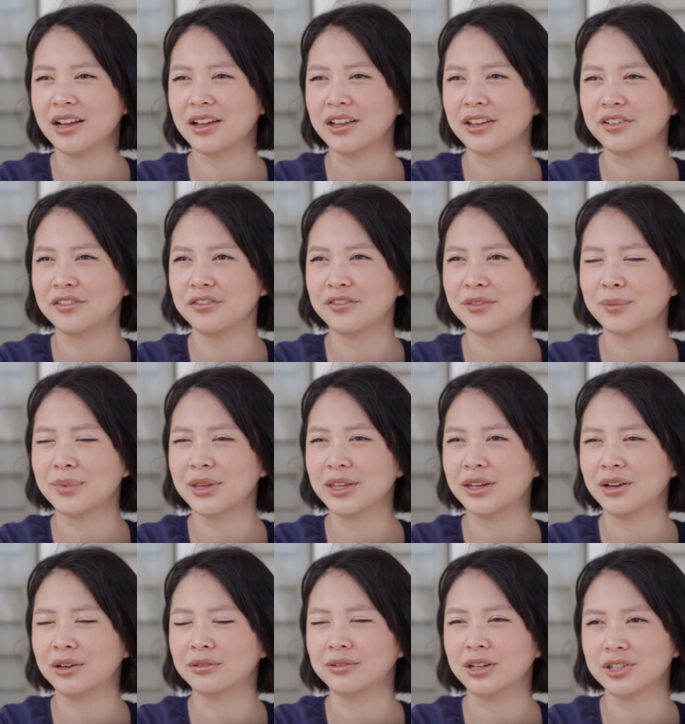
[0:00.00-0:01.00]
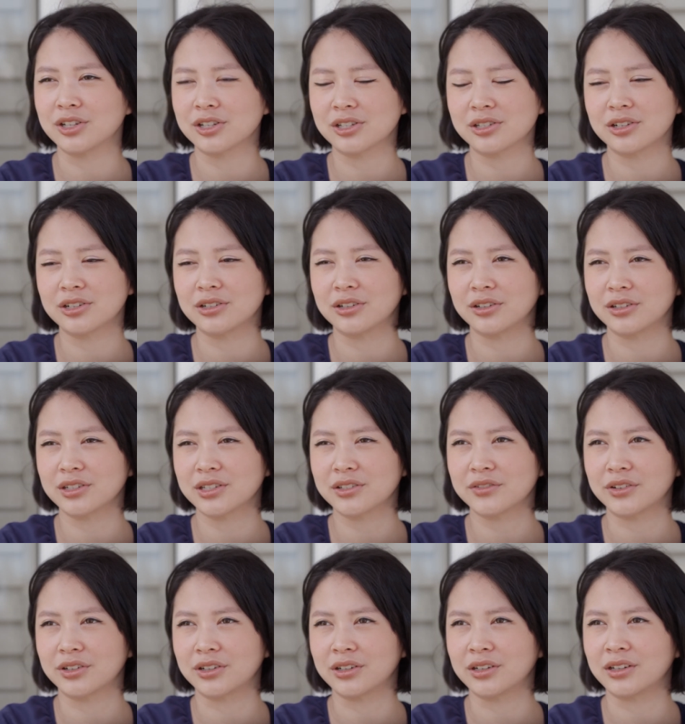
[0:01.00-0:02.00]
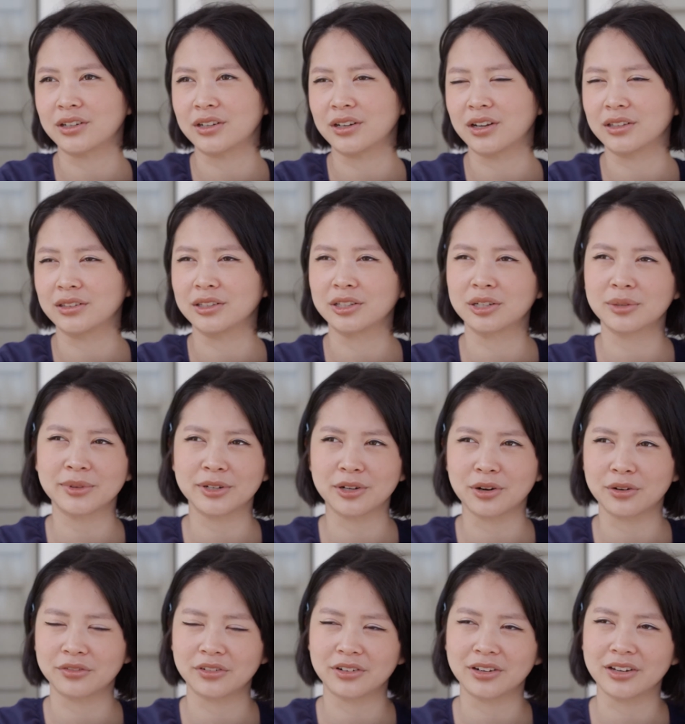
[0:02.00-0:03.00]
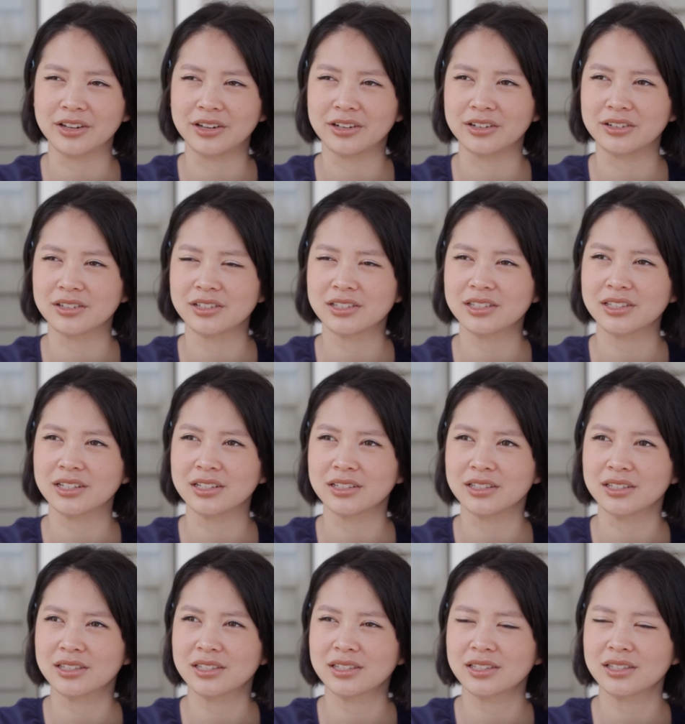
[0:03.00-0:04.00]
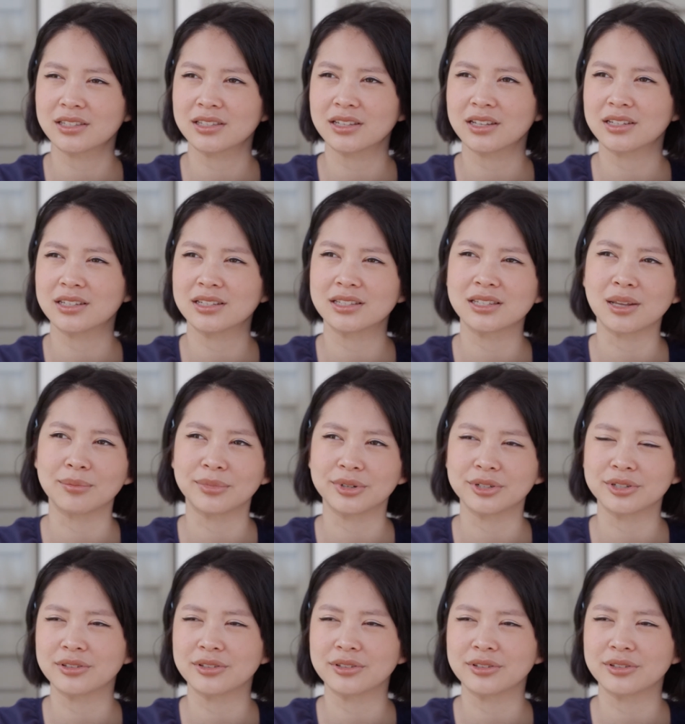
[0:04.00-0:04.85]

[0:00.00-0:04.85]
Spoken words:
I've been a registered nurse for a little bit over a year since December